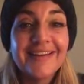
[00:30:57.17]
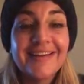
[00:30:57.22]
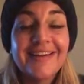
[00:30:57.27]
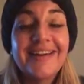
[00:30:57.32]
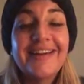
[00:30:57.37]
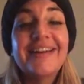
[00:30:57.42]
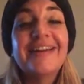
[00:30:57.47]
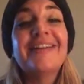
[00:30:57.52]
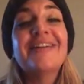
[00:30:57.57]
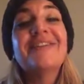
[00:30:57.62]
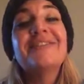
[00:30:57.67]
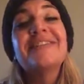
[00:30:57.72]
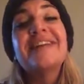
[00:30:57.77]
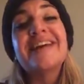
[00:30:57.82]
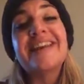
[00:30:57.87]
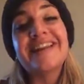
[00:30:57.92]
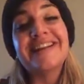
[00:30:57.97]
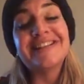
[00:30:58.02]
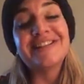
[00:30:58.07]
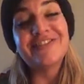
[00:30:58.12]
You know, that
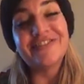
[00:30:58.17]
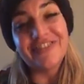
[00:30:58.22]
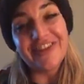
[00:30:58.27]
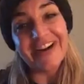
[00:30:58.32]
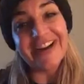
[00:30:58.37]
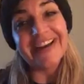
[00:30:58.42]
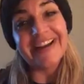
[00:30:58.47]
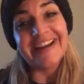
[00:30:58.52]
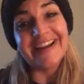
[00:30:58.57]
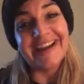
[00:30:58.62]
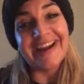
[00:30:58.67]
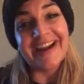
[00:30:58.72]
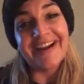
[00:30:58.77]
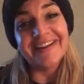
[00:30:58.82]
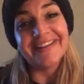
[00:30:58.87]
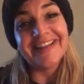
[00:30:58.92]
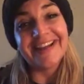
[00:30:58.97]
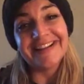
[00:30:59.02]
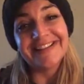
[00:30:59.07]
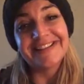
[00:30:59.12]
is funny how
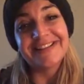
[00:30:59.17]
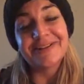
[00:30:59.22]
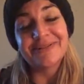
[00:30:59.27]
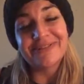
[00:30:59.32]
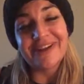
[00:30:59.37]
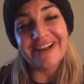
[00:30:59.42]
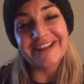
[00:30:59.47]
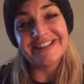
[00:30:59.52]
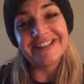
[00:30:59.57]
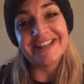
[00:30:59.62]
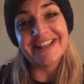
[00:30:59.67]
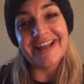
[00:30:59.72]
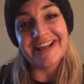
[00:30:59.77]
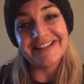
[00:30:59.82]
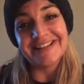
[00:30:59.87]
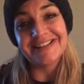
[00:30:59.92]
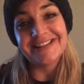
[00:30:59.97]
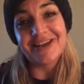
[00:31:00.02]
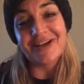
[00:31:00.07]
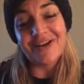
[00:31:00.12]
that's the rest of
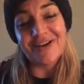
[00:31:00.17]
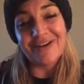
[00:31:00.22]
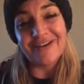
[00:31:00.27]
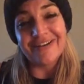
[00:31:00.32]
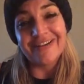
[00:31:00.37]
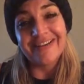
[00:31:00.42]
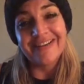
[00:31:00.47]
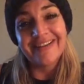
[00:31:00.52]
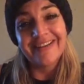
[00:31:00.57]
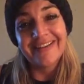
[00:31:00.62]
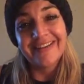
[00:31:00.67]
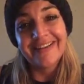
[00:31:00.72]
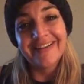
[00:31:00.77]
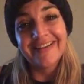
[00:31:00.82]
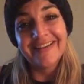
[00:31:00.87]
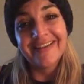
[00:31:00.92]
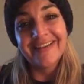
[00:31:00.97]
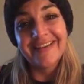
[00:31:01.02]
that song.